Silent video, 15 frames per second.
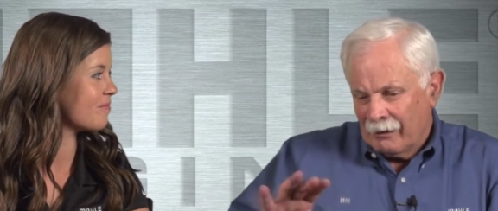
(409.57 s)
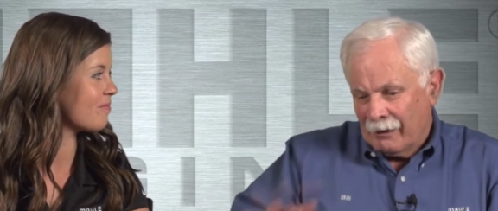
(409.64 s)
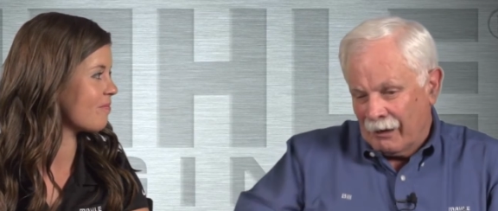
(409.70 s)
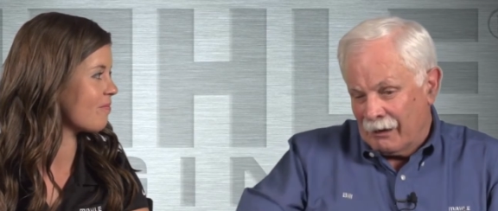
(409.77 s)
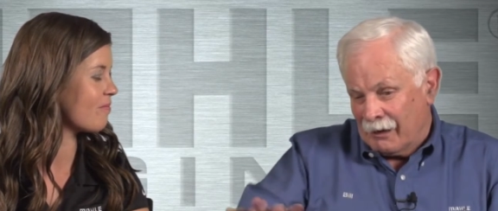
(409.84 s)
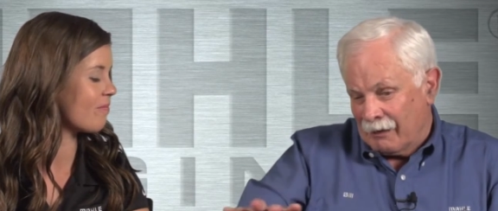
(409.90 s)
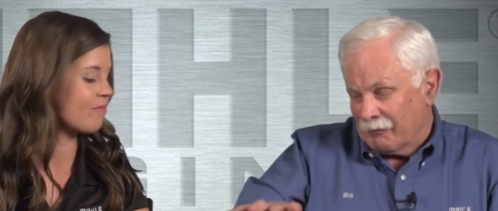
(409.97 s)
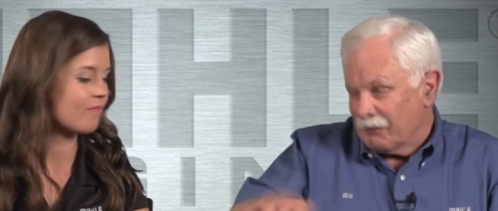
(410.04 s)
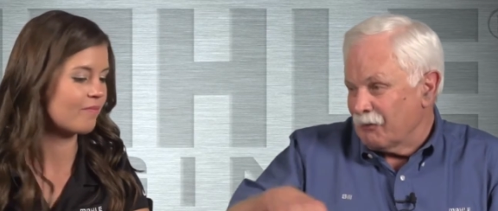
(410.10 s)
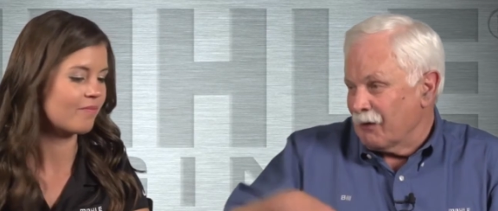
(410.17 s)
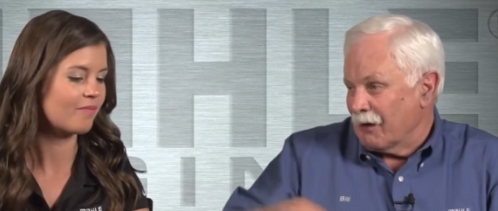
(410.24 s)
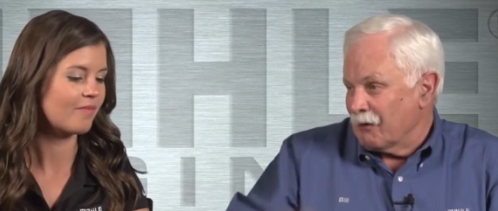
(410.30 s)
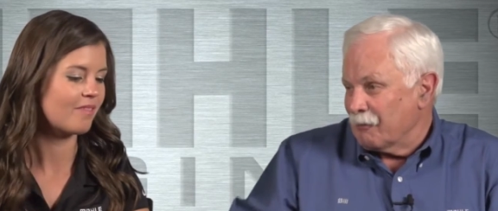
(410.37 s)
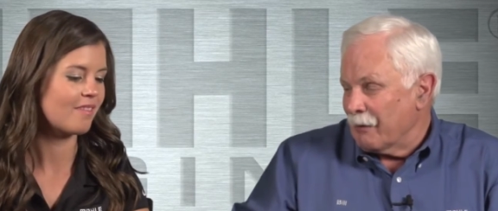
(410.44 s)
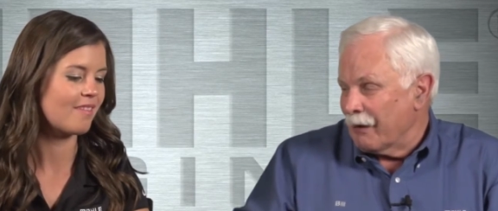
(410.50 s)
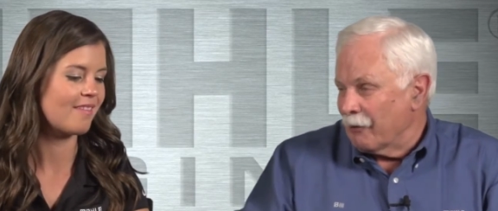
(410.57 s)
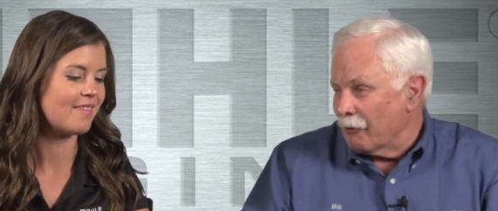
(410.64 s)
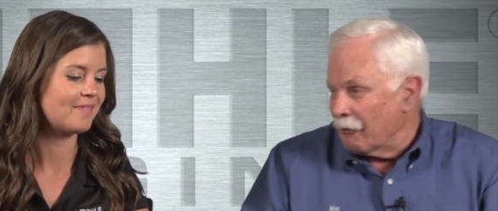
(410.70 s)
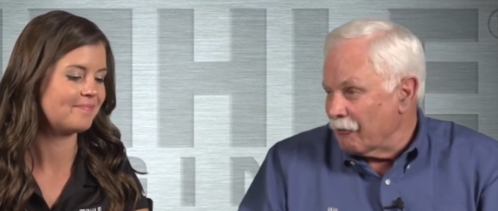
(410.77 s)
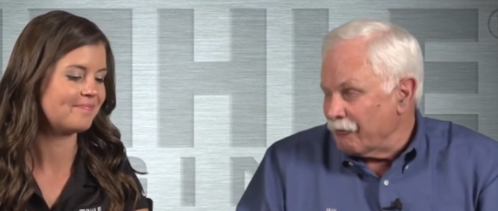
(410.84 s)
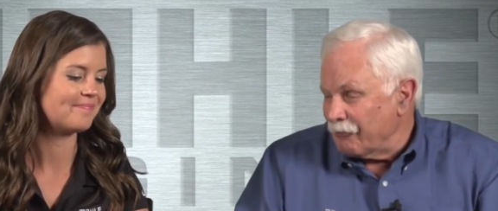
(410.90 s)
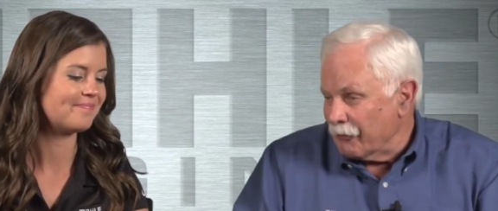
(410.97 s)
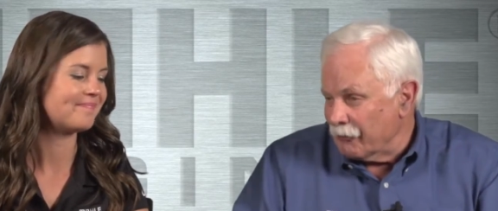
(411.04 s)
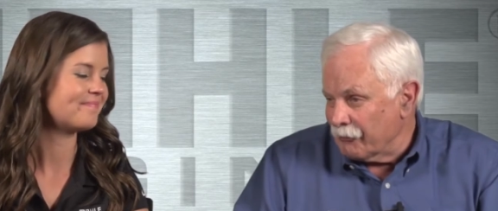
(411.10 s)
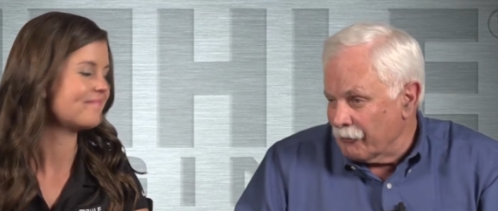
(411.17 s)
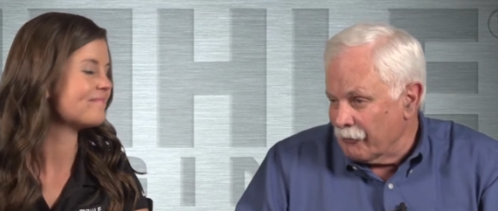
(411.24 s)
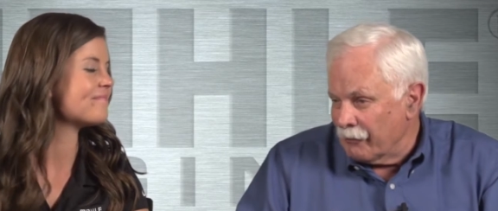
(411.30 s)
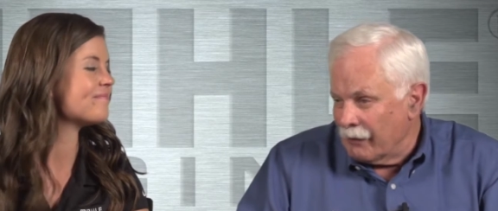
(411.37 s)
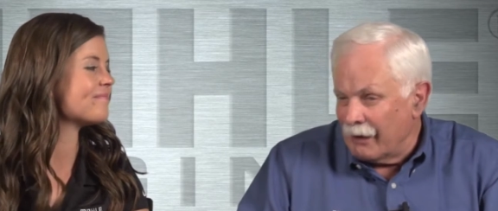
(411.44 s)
Speaker 1: I never change my oil filter.